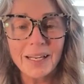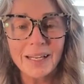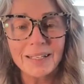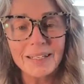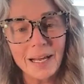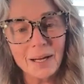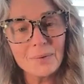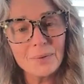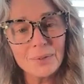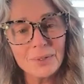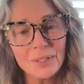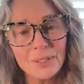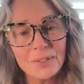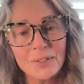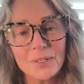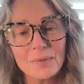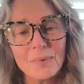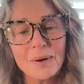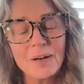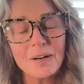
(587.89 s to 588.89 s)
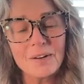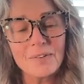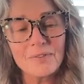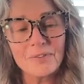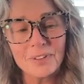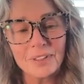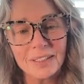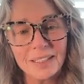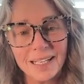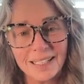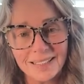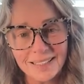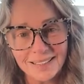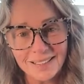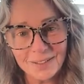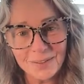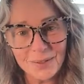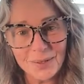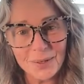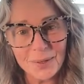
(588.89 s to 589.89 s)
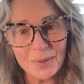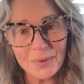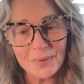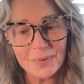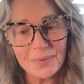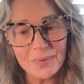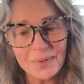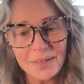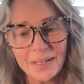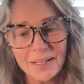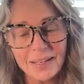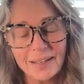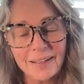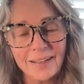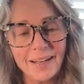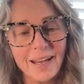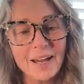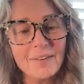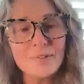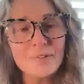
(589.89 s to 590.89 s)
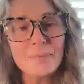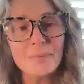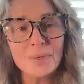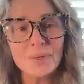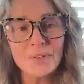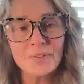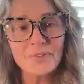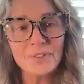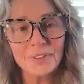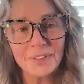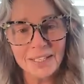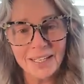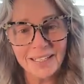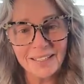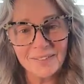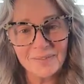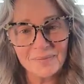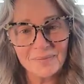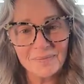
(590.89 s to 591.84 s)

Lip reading: And I will see you tomorrow for lesson 2. Have a beautiful day.